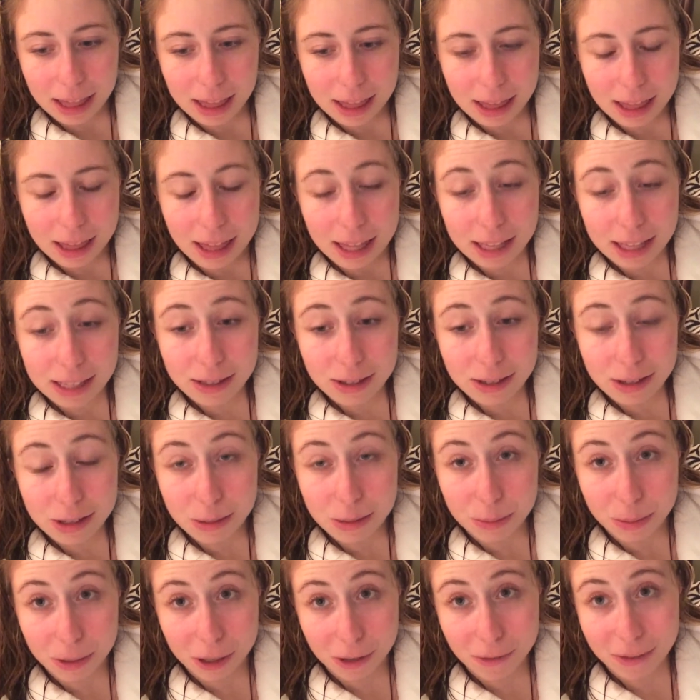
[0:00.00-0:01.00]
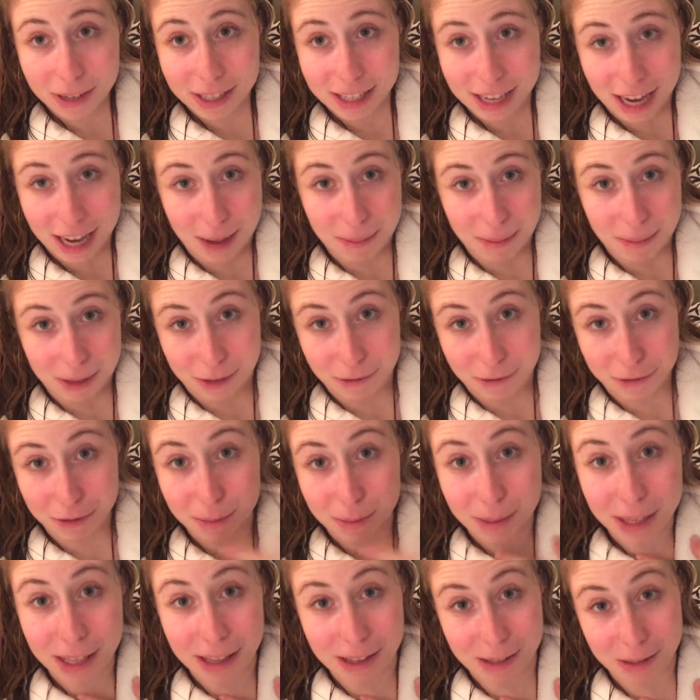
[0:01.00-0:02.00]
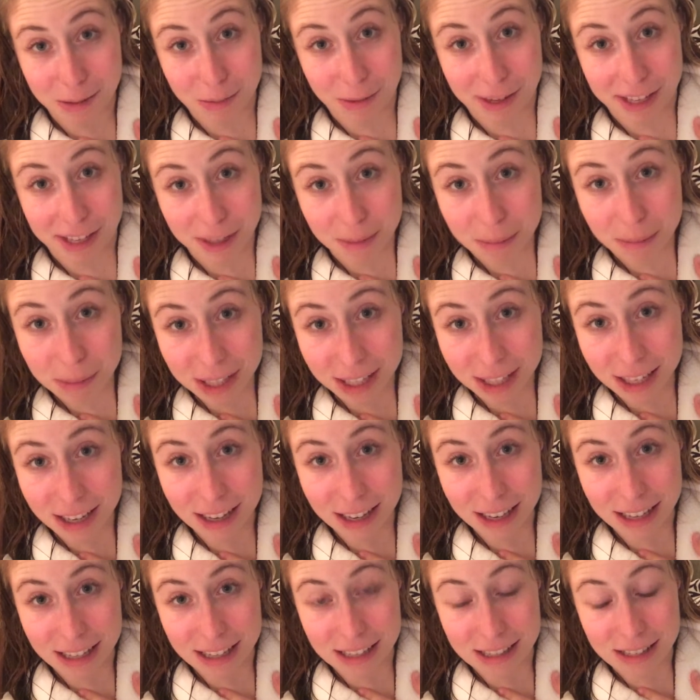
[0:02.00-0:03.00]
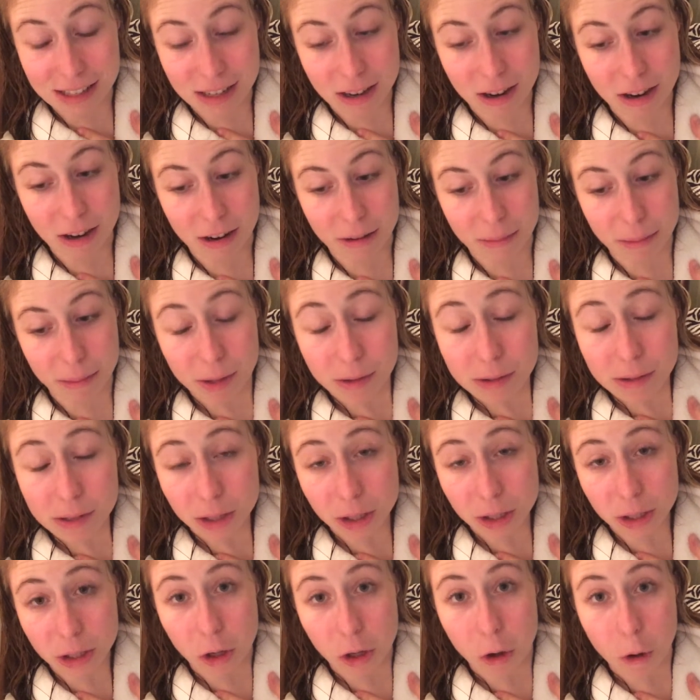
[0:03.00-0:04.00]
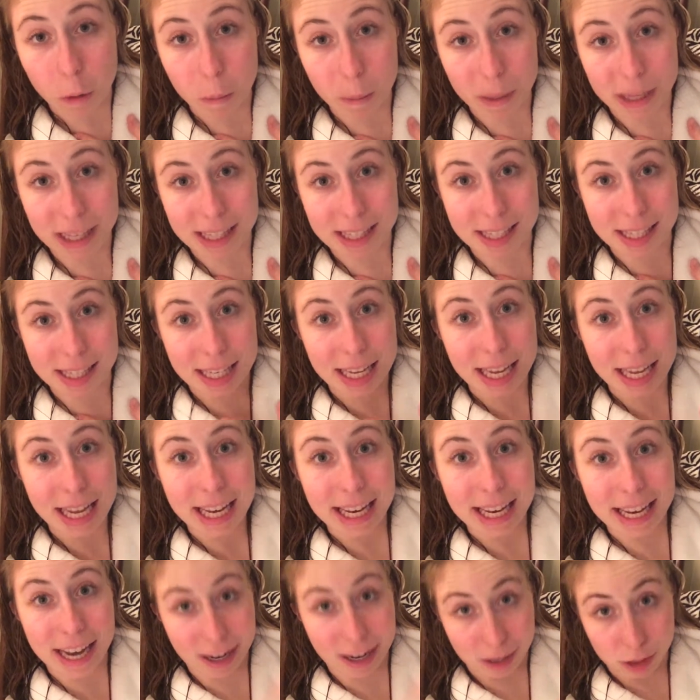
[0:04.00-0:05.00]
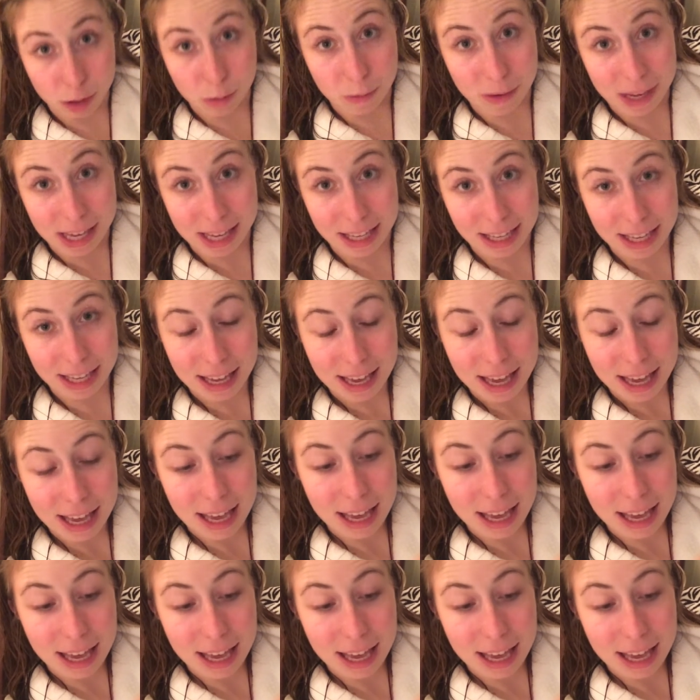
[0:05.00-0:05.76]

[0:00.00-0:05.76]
this is a perfect topic for me this week because our musical opens next week.